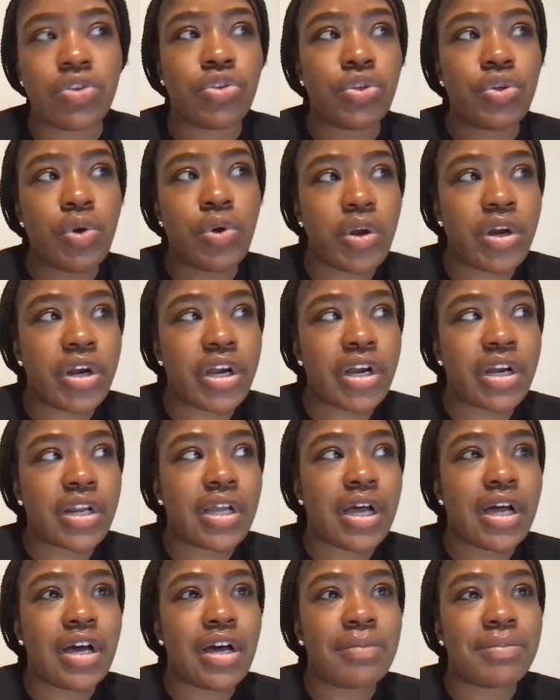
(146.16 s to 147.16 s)
New York.
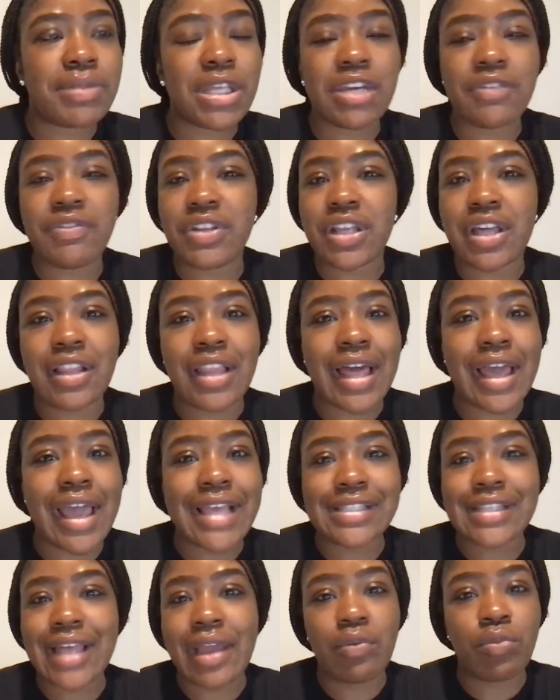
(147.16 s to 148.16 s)
Um, think of it
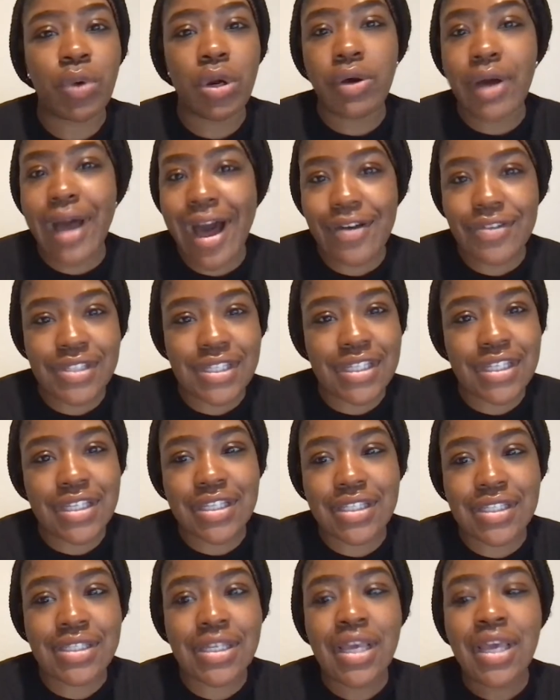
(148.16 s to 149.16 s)
as like row
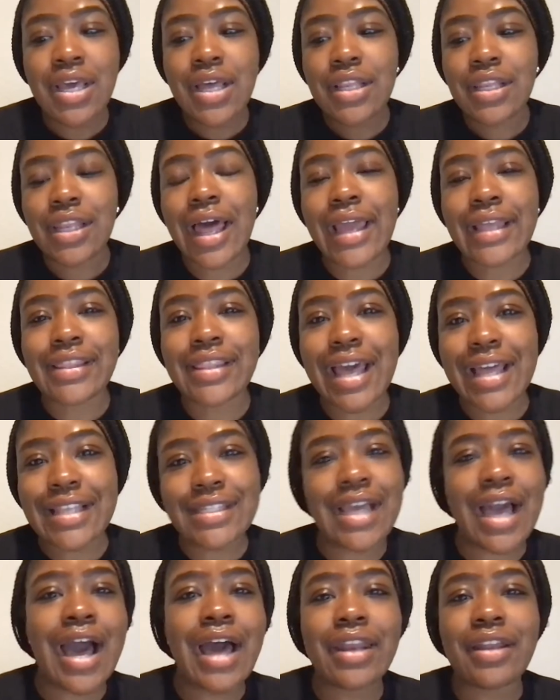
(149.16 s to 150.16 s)
houses. Like that's
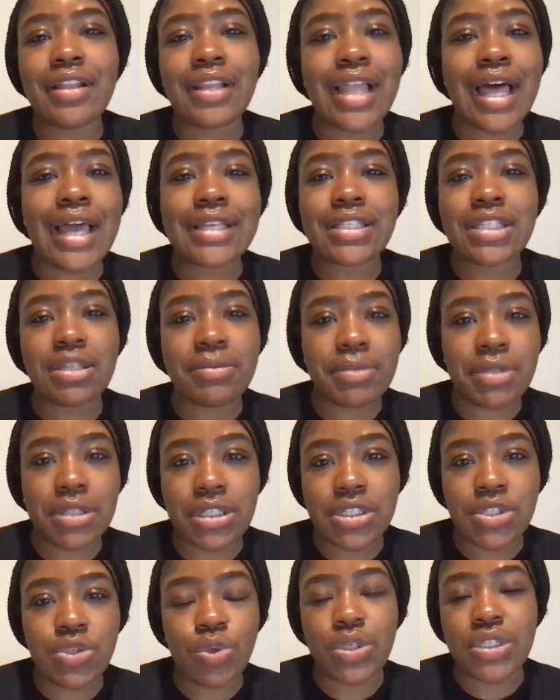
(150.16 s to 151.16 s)
kind of like
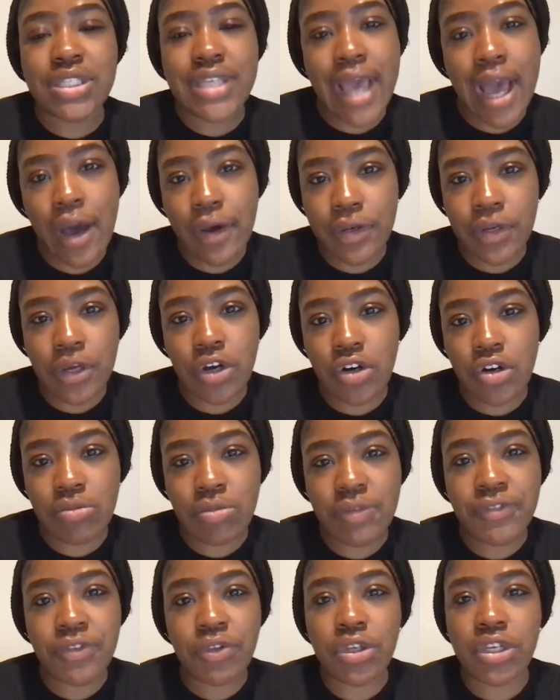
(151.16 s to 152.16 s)
similar to a townhome
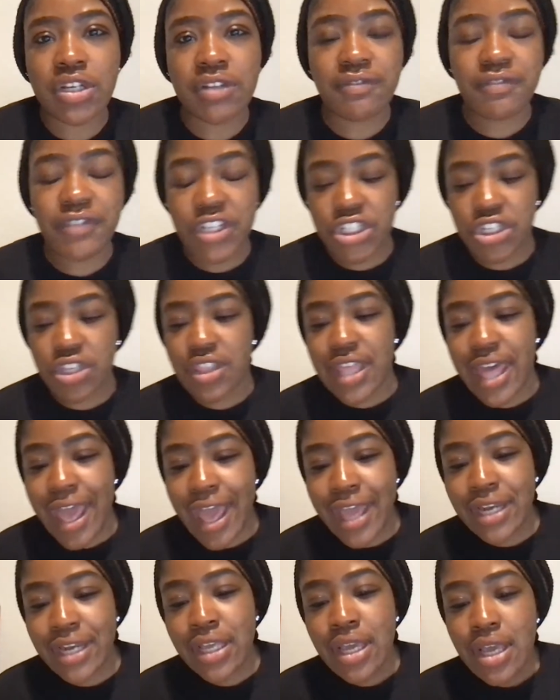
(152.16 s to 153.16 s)
if you can envision
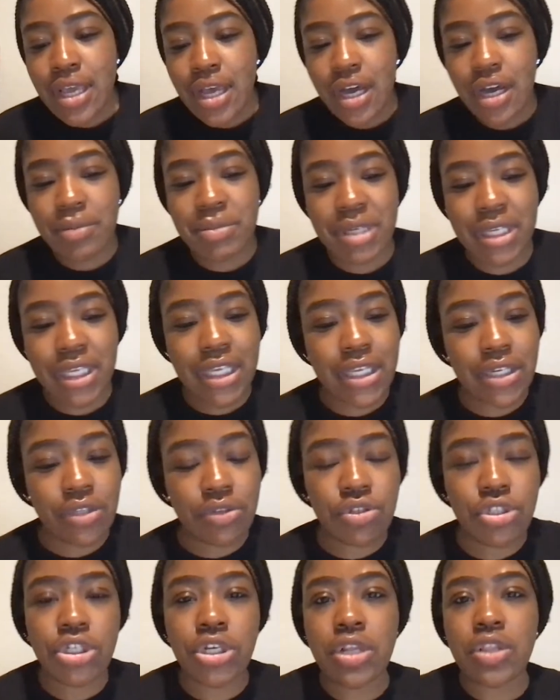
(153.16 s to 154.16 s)
that. Um, again, you
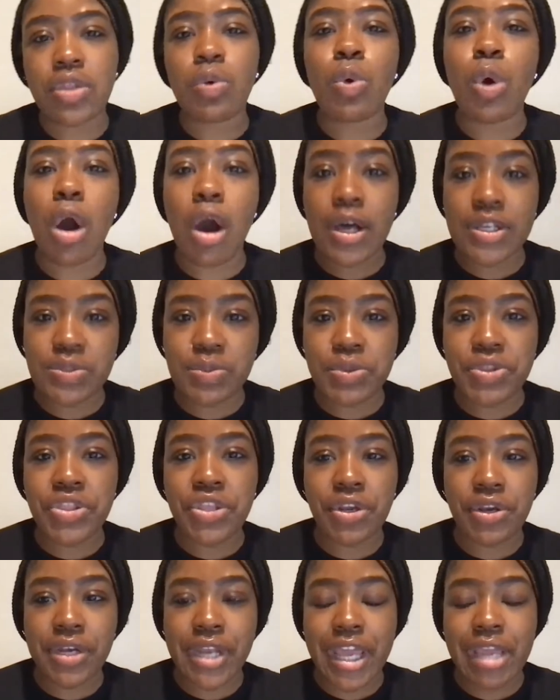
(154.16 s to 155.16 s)
share the walls with
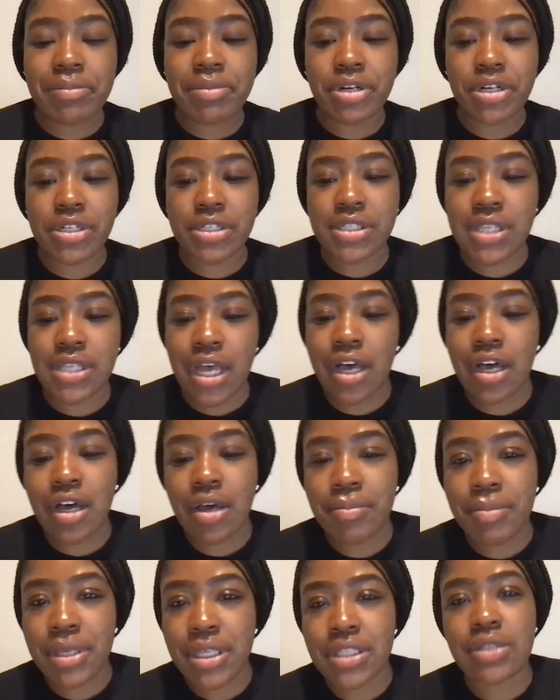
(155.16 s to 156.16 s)
your neighbors.
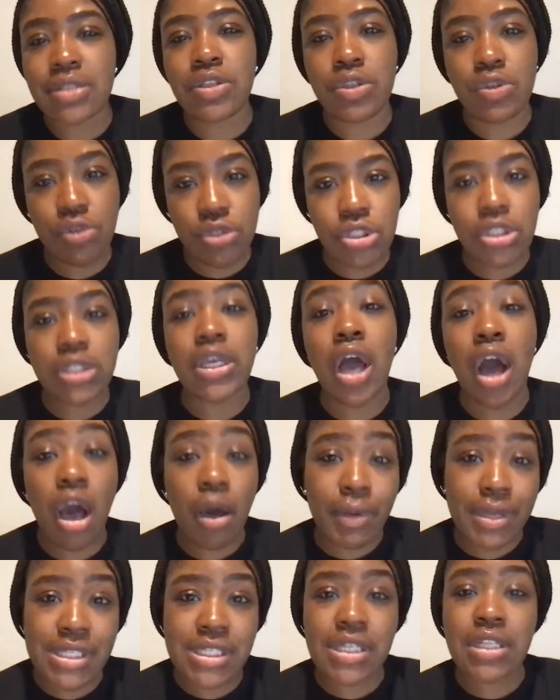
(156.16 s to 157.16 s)
Um, it usually
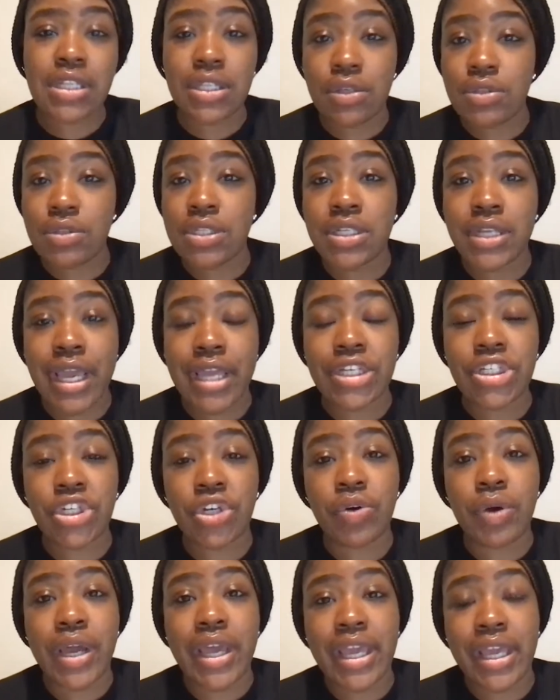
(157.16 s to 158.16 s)
always includes an H
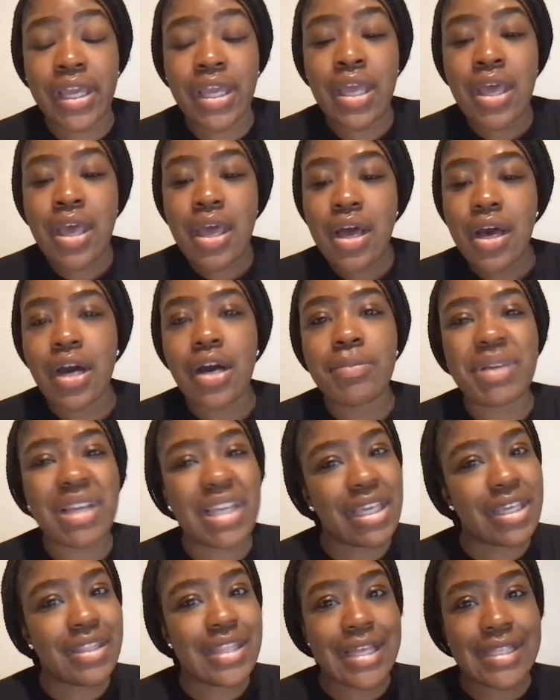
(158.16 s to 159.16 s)
O A. Um,
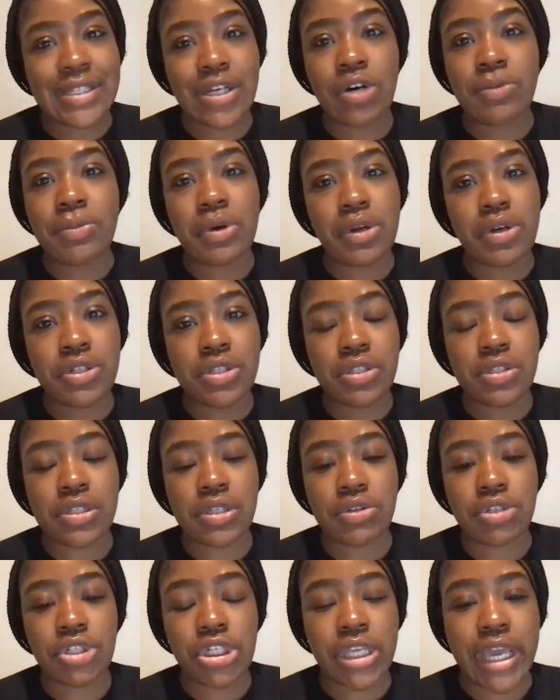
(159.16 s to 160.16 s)
again, that's homeowners
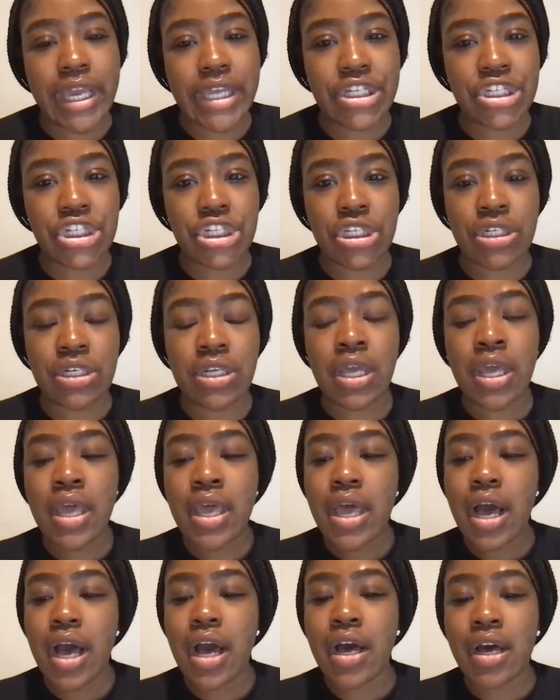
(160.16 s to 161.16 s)
association,
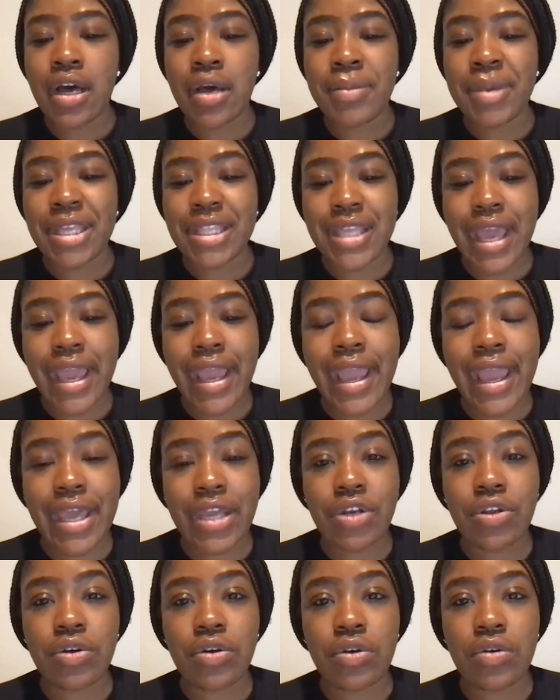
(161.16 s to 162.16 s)
um, and they
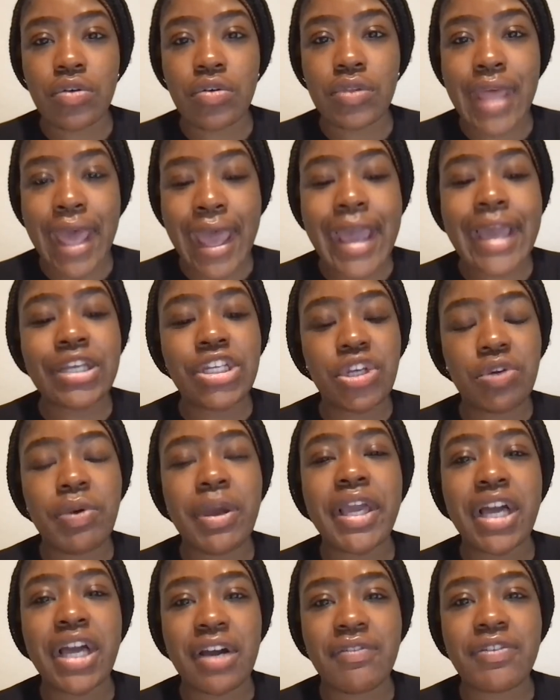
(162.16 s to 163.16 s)
handle that. H O
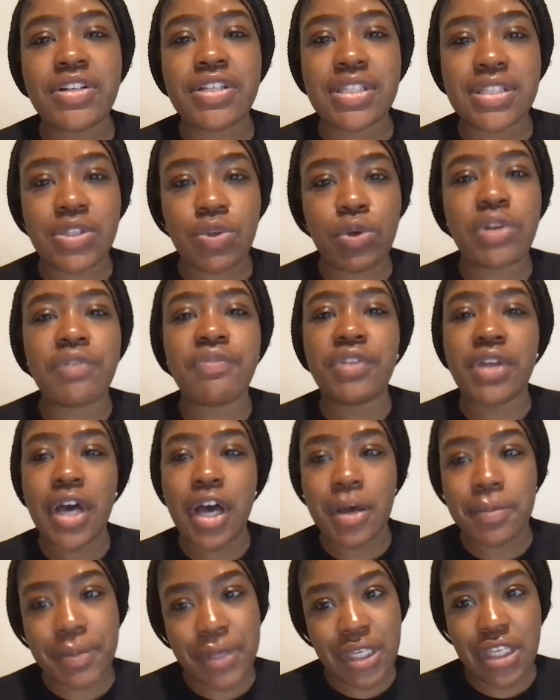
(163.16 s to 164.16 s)
A covers sort of the
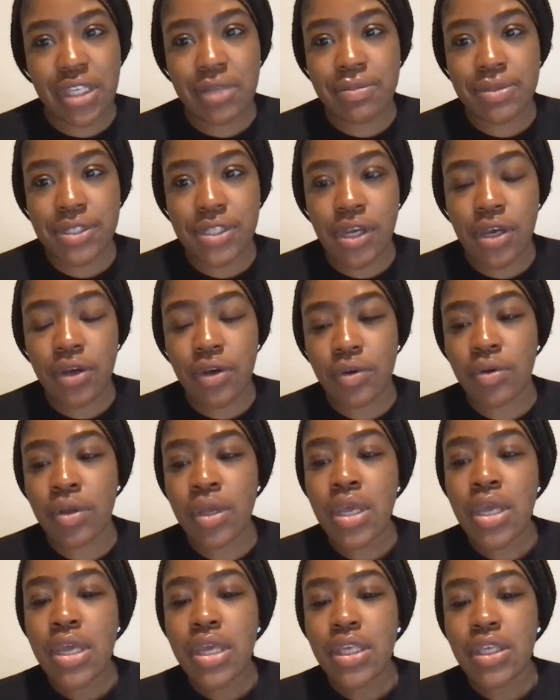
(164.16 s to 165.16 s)
upkeep. So
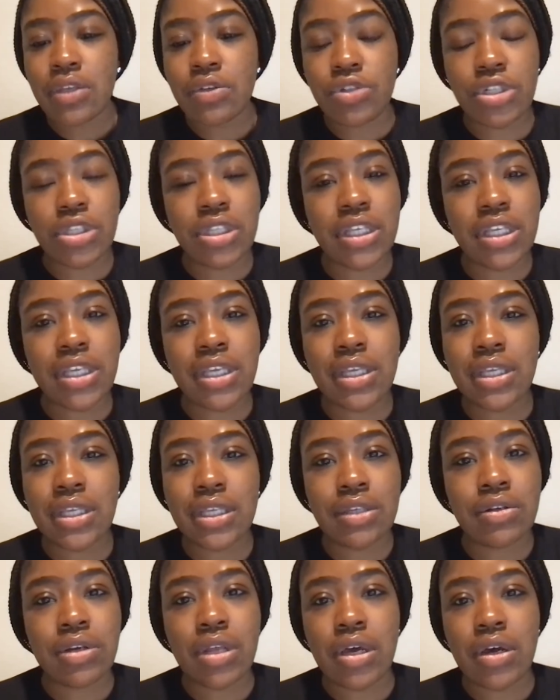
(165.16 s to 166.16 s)
usually,
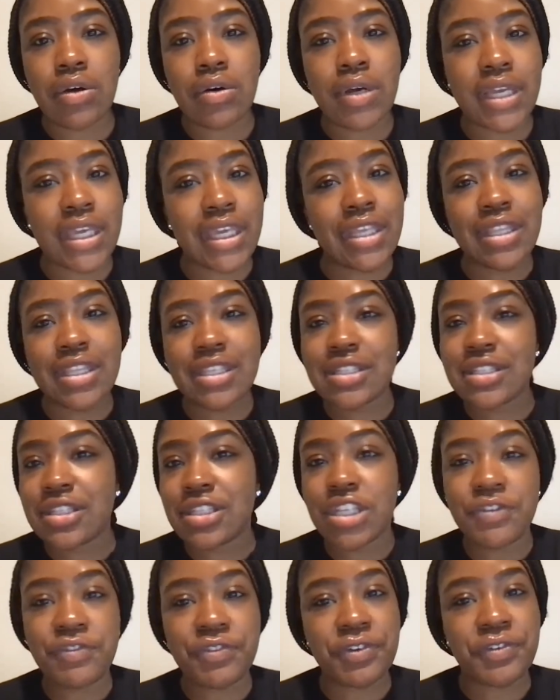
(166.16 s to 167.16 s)
you know, again, this is
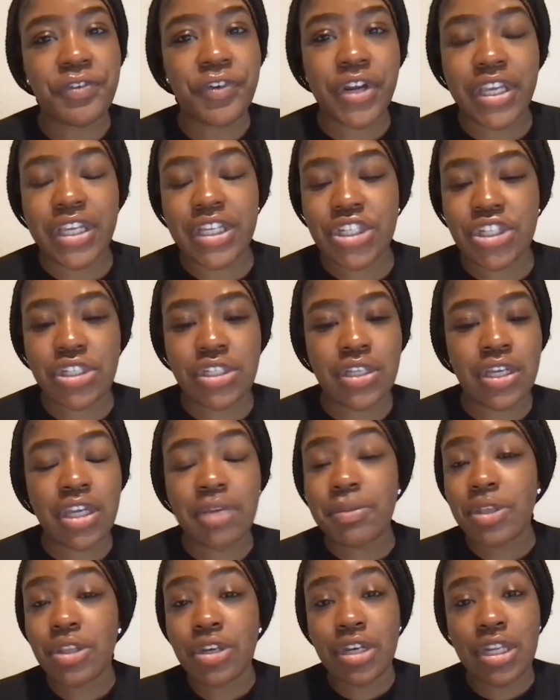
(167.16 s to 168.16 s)
different for each
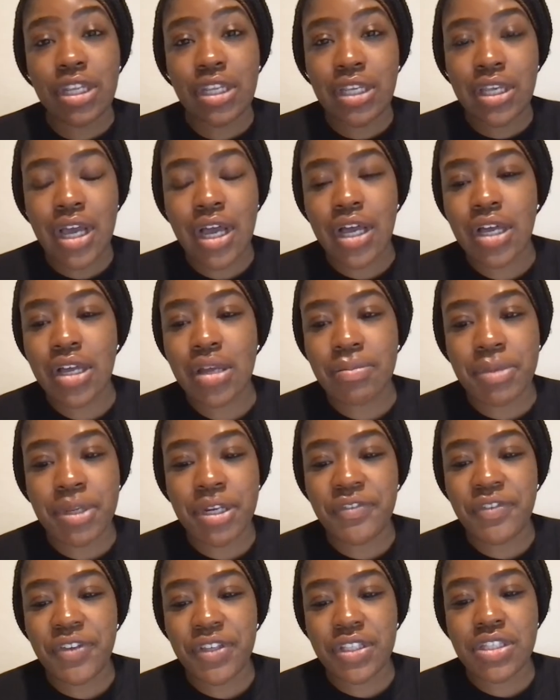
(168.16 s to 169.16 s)
community, um, but
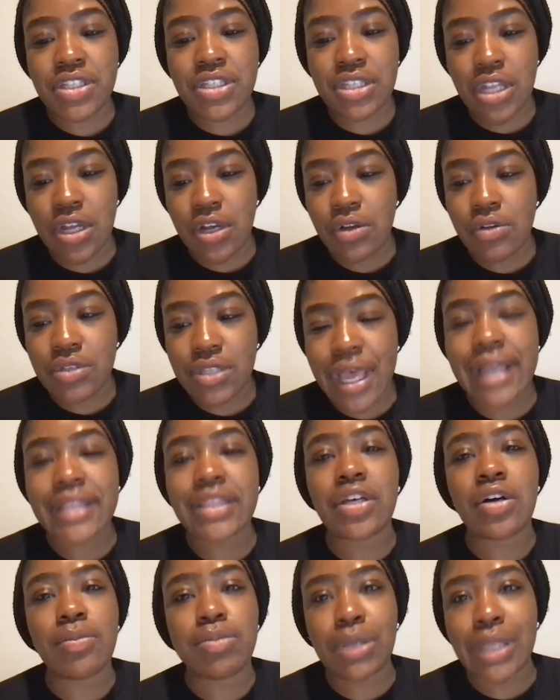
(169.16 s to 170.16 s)
if it snows, like
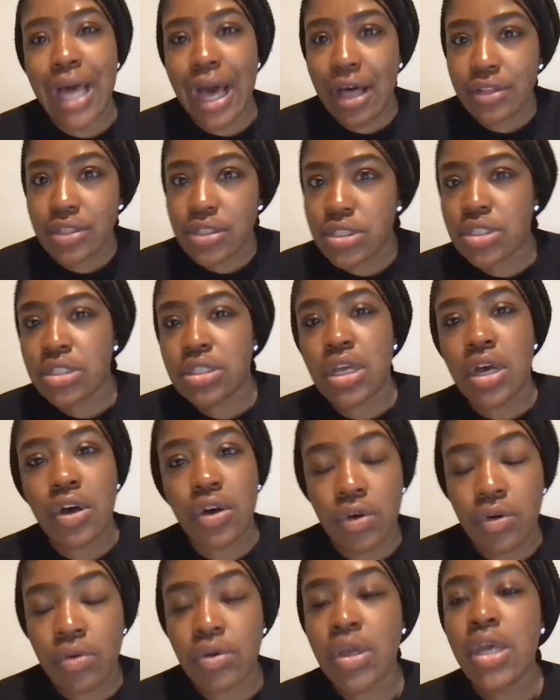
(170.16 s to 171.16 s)
they'll plow the
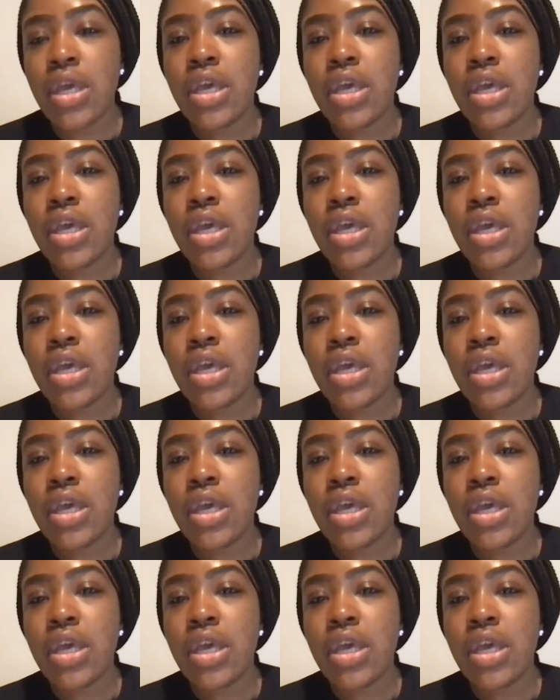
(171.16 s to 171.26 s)
snow,